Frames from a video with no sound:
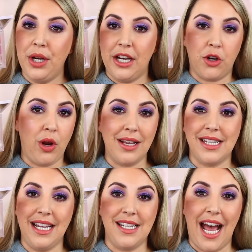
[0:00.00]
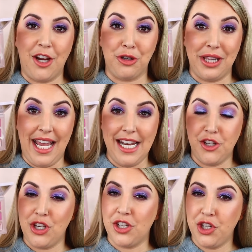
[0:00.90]
it across the entire lid. It's
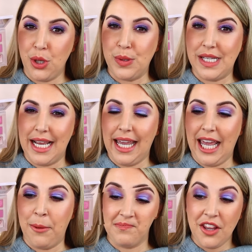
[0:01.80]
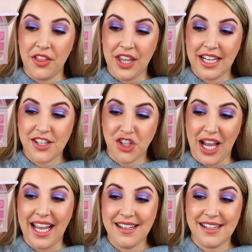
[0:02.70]
just too sticky. These
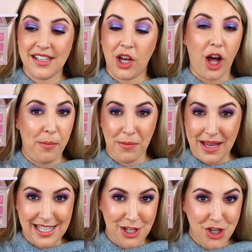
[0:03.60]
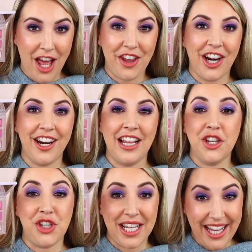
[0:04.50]
shades complement each other.
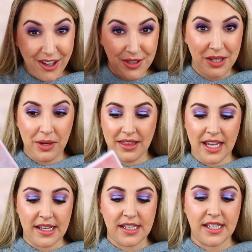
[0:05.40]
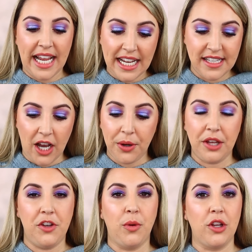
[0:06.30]
She killed it with this. Stand out
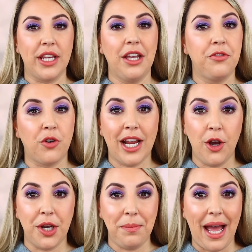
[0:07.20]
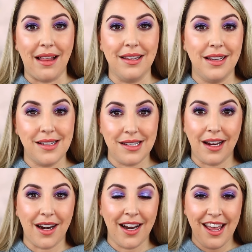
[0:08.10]
if you are looking for a Huda palette this
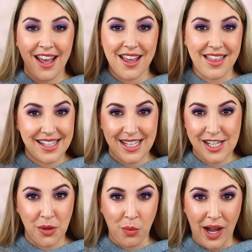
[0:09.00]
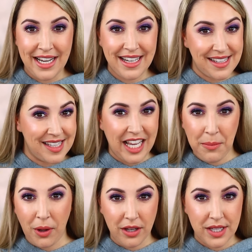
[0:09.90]
year. This is the one. Skip
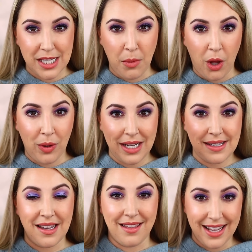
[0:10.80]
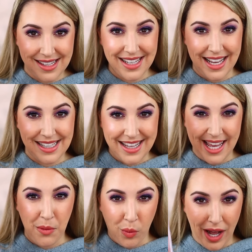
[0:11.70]
all of the small ones. This is
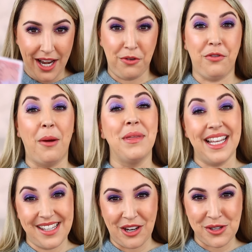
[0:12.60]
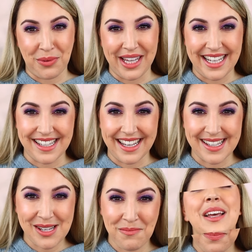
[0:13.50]
the one from this year's
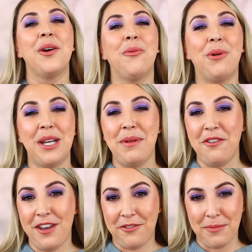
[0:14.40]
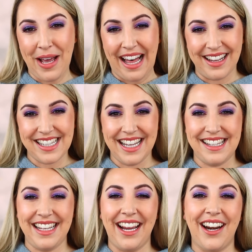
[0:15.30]
releases. One of my favorite palettes
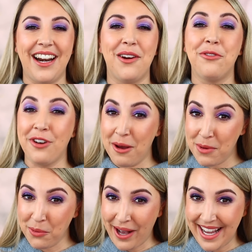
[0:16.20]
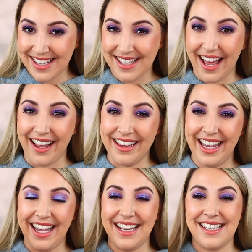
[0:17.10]
this year from YSL
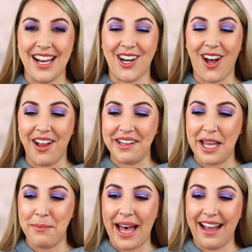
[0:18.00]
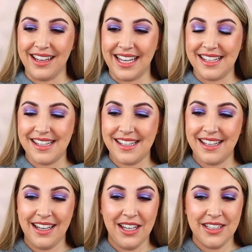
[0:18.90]
is their holiday palette.
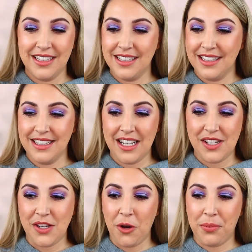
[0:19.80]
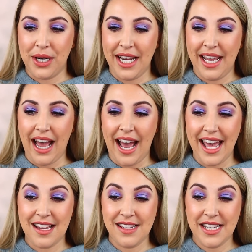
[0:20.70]
So pretty. I
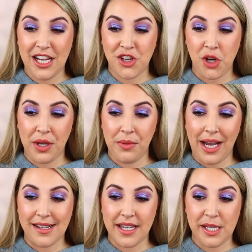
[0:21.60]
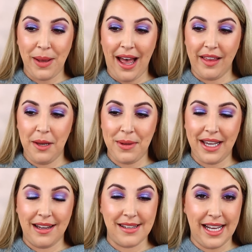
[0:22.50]
hesitate showing you guys this palette
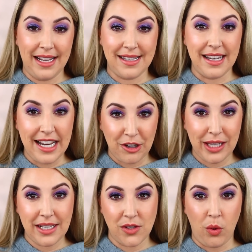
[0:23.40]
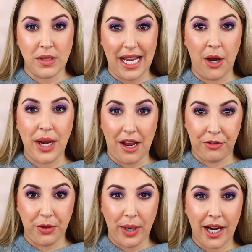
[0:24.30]
because it is nearly sold out
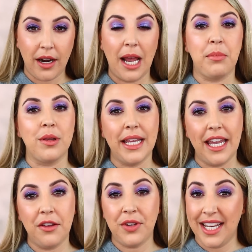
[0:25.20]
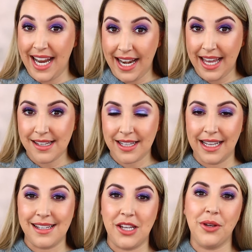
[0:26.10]
everywhere. I believe Canadians
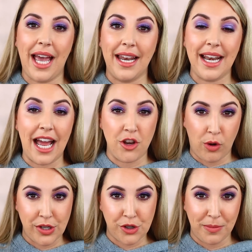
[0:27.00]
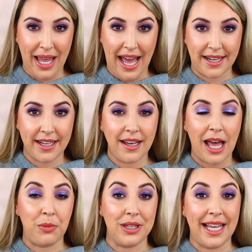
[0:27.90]
can still get it at Nordstrom Canada.
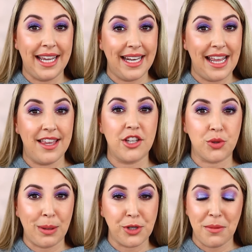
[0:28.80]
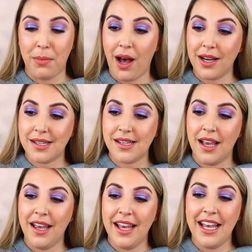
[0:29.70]
I will link it in the description box.
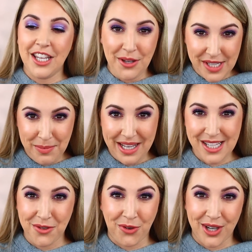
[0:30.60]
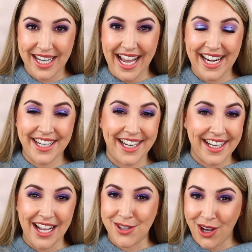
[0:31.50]
Used to be at Sephora Canada,
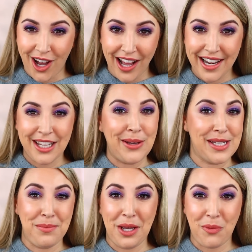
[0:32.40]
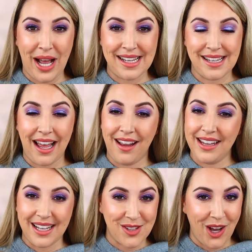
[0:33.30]
it's gone. Used to be at YSL,
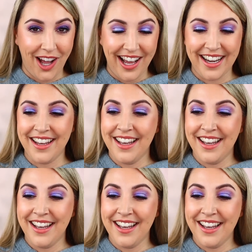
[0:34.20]
it's gone.